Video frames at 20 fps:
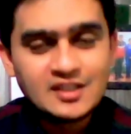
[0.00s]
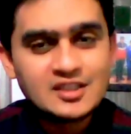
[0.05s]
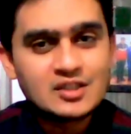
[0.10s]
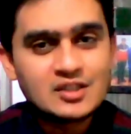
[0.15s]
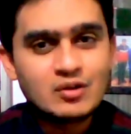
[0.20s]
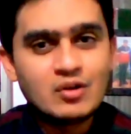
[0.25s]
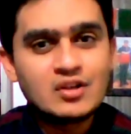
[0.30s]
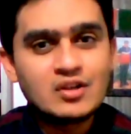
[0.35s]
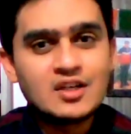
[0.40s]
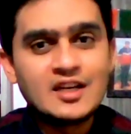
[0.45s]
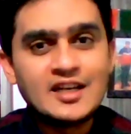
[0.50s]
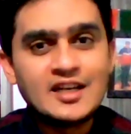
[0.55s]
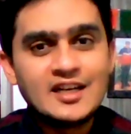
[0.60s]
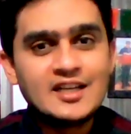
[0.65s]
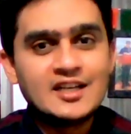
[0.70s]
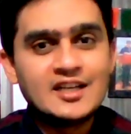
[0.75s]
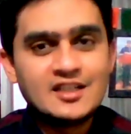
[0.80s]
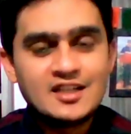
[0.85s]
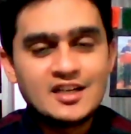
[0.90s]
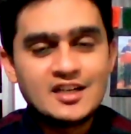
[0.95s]
It's not
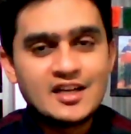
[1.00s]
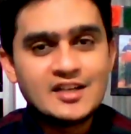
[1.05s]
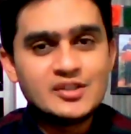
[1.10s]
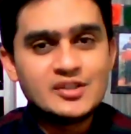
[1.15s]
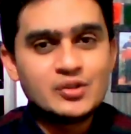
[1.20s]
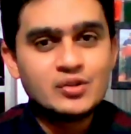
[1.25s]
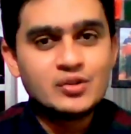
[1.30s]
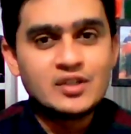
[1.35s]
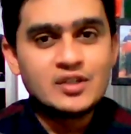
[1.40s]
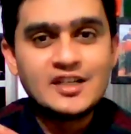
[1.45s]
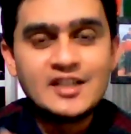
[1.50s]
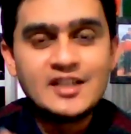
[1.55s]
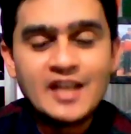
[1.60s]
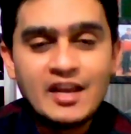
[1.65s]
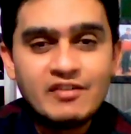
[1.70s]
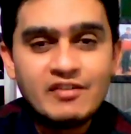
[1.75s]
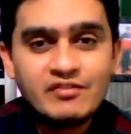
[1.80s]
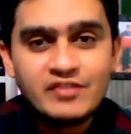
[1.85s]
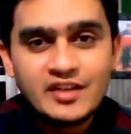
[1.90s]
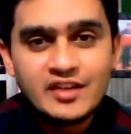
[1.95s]
needed that I should read
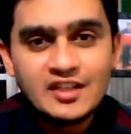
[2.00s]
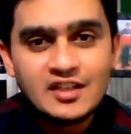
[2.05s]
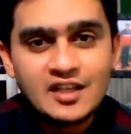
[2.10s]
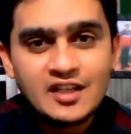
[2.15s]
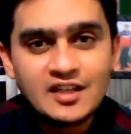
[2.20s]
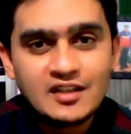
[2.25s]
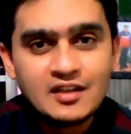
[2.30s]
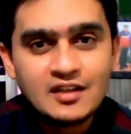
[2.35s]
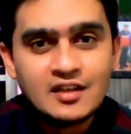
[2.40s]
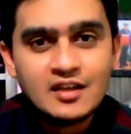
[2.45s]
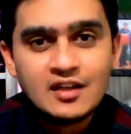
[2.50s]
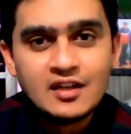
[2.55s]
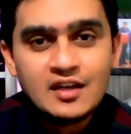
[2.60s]
everything.